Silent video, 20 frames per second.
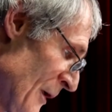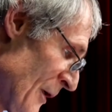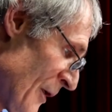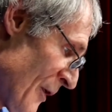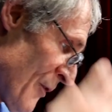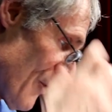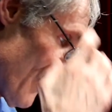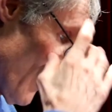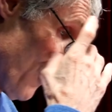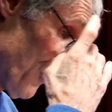
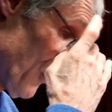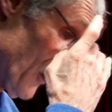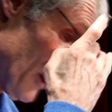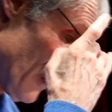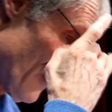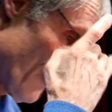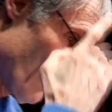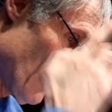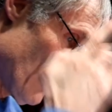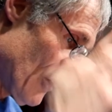"There are plenty
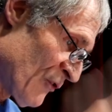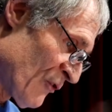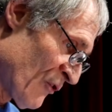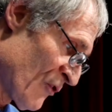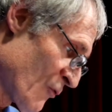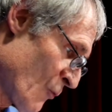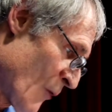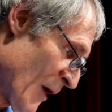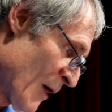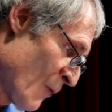of reasons
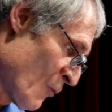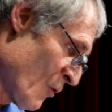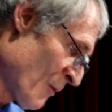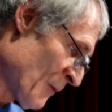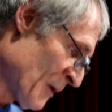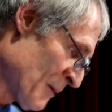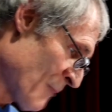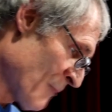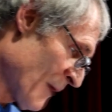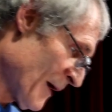why a
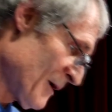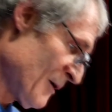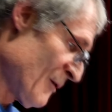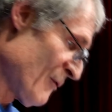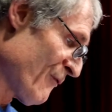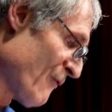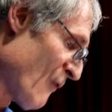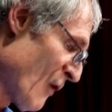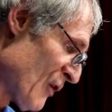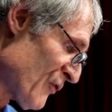woman might
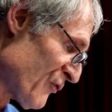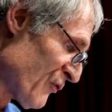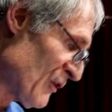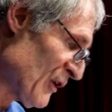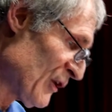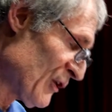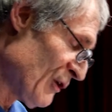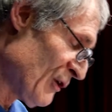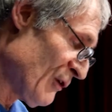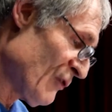falsely
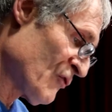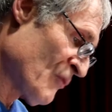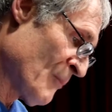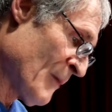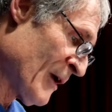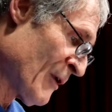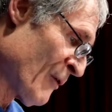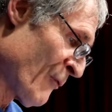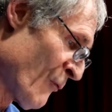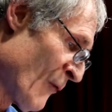accuse a man
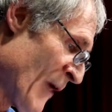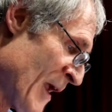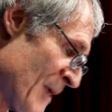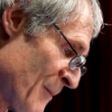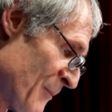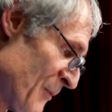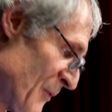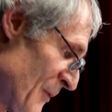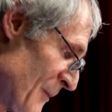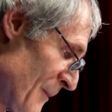of rape.
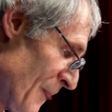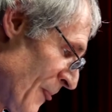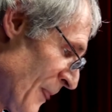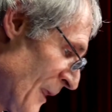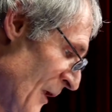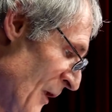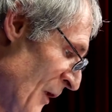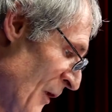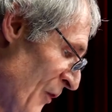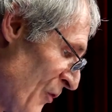
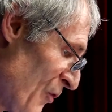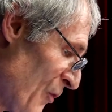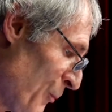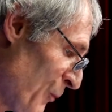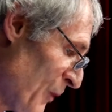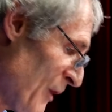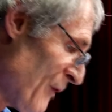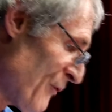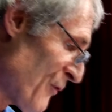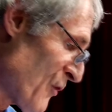The
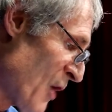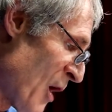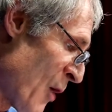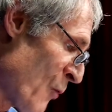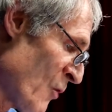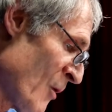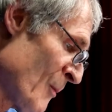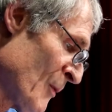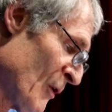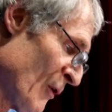belief that all
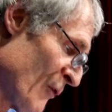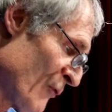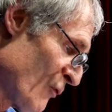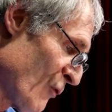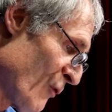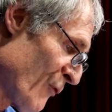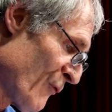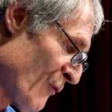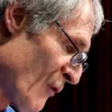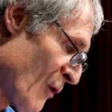women are
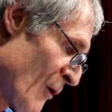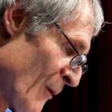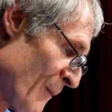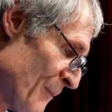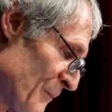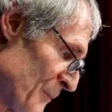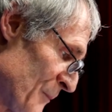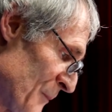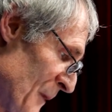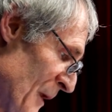truthful
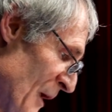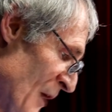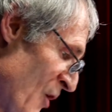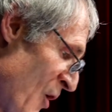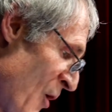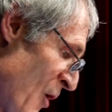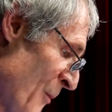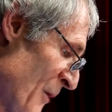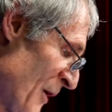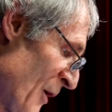and all
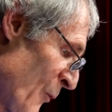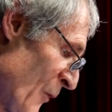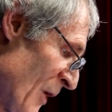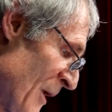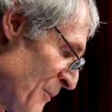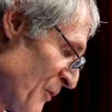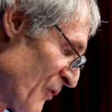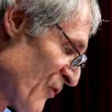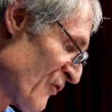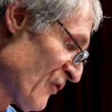men are
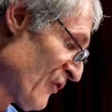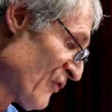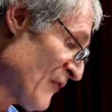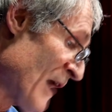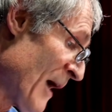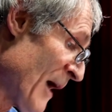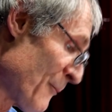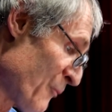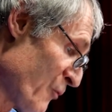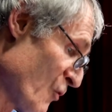rapists does
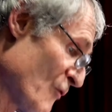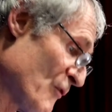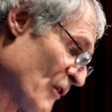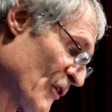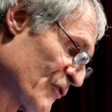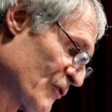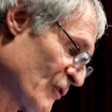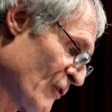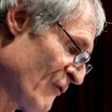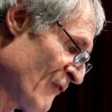not prove us
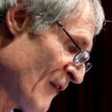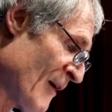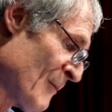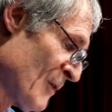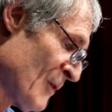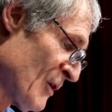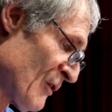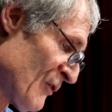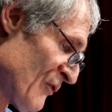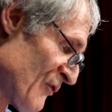good
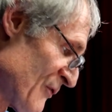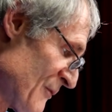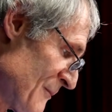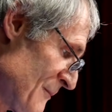feminists.